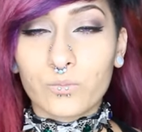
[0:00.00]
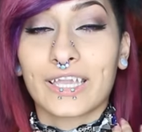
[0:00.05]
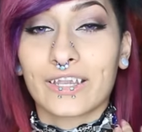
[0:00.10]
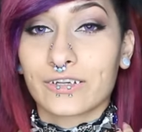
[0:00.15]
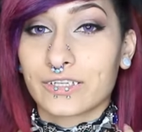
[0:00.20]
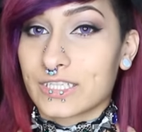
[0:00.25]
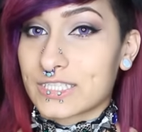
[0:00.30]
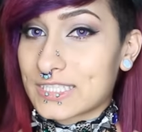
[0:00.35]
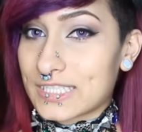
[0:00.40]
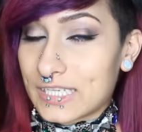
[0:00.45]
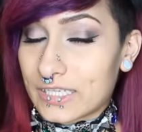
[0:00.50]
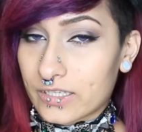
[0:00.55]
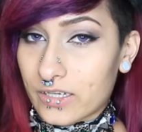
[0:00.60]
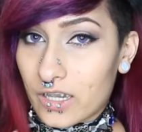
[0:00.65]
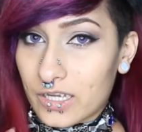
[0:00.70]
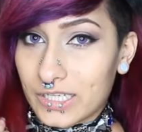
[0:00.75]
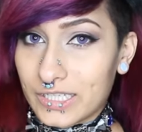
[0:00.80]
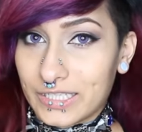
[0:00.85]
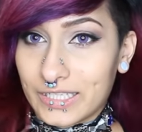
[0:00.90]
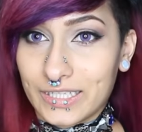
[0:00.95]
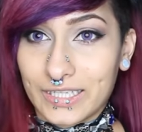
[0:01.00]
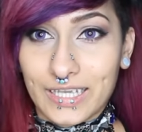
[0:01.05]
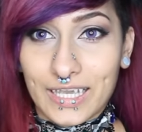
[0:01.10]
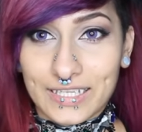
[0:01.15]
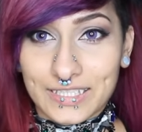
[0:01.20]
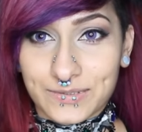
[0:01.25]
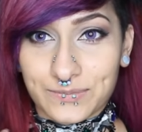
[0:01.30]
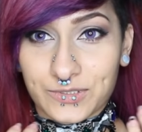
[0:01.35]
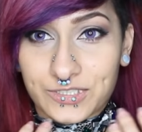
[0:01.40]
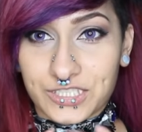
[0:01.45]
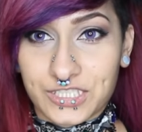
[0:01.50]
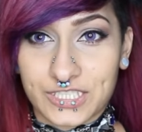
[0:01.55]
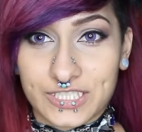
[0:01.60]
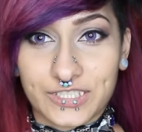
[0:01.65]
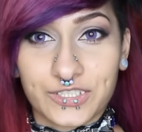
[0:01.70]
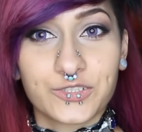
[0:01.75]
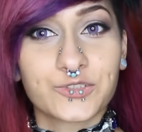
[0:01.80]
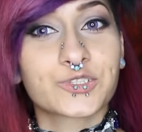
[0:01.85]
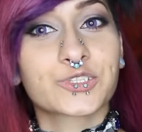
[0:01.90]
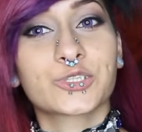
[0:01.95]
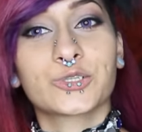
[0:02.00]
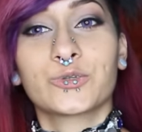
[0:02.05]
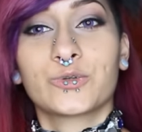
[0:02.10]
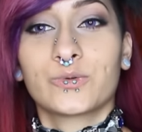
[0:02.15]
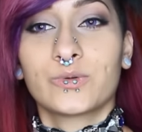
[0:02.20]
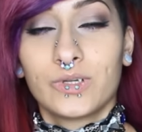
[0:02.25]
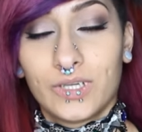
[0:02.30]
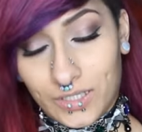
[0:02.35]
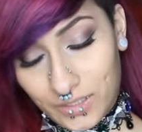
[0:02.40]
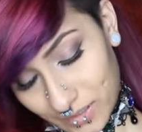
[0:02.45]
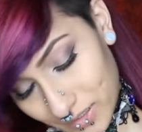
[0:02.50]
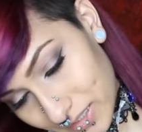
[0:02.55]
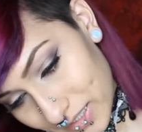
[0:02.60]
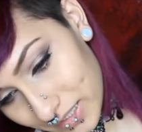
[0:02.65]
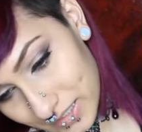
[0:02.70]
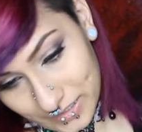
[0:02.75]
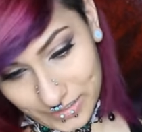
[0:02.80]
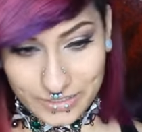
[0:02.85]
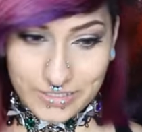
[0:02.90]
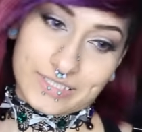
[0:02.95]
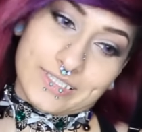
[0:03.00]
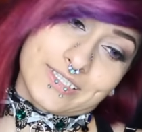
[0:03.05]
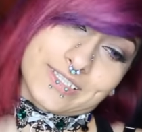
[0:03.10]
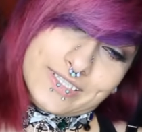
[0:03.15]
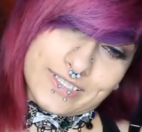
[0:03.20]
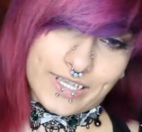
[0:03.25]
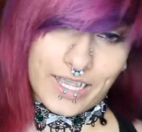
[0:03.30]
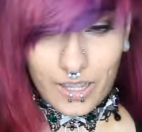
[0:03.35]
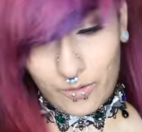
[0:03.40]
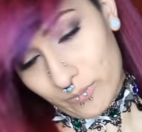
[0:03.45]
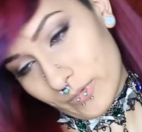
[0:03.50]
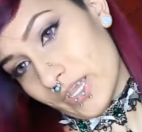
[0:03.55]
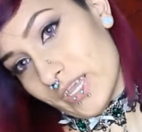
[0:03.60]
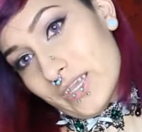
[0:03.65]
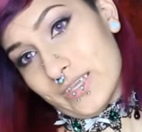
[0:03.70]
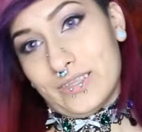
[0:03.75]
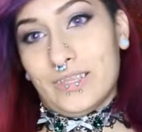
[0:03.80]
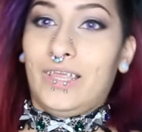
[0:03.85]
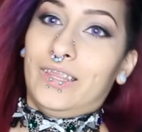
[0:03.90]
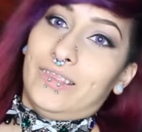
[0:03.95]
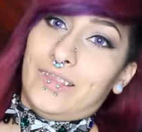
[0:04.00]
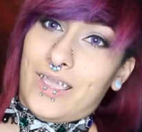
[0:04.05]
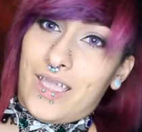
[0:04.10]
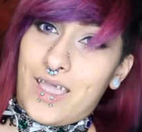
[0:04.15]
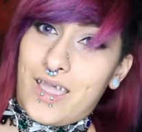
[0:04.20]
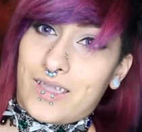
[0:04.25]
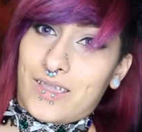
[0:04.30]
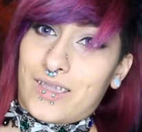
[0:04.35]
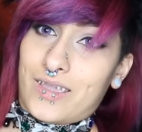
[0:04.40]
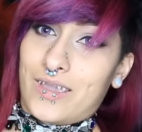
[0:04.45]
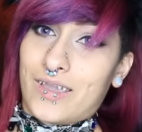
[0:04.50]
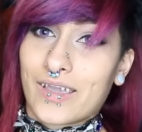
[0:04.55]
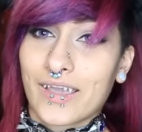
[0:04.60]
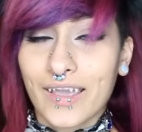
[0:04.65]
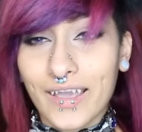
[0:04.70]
My hair doesn't get caught in it as much as it used to. It doesn't stab me in the neck.